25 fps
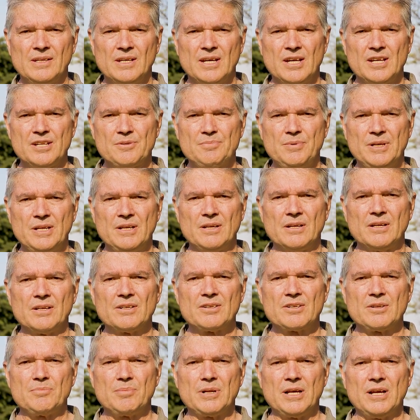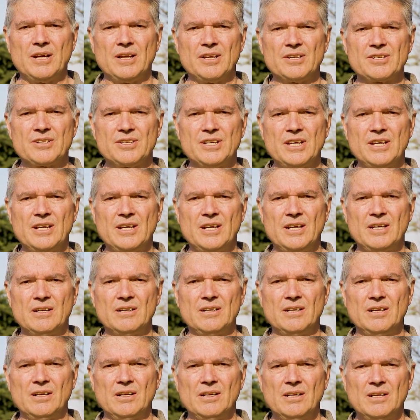has been supplying snake
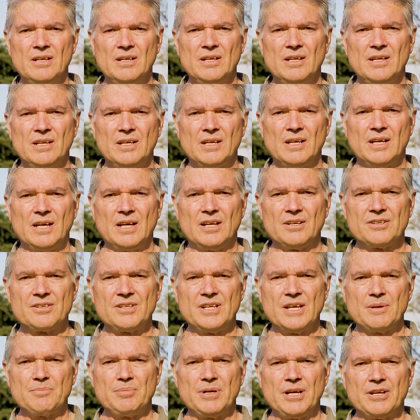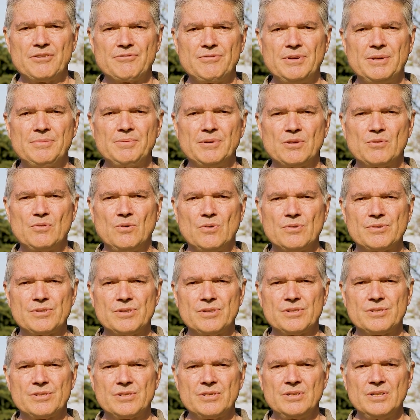handling and snake bite treatment
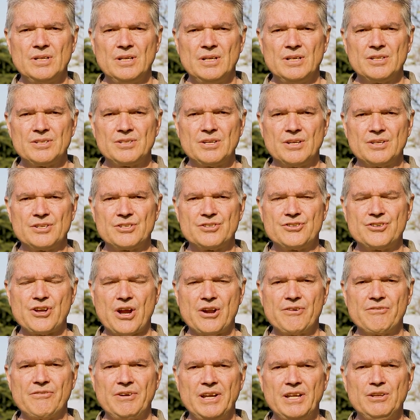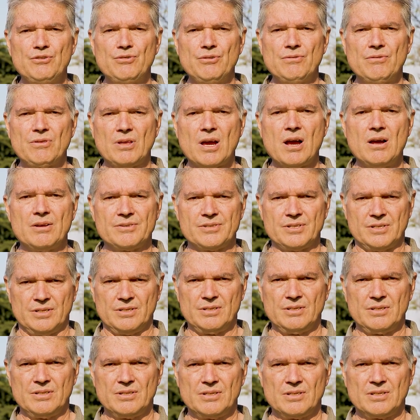courses since January two thousand,
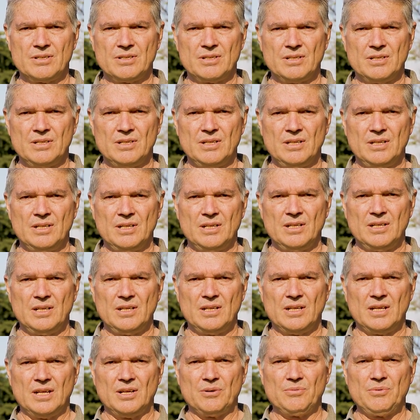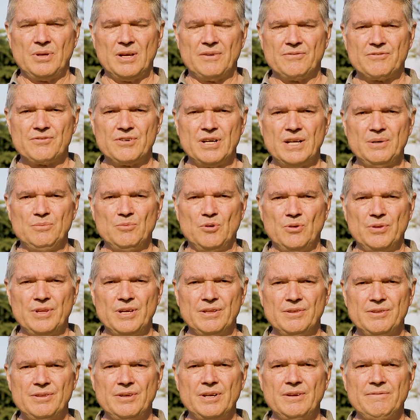and we have trained more than
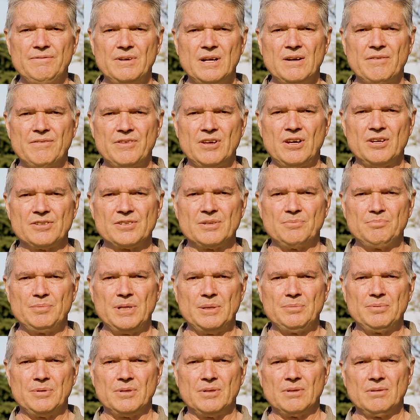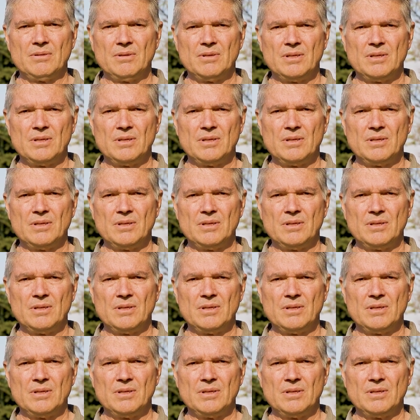thirty-five thousand people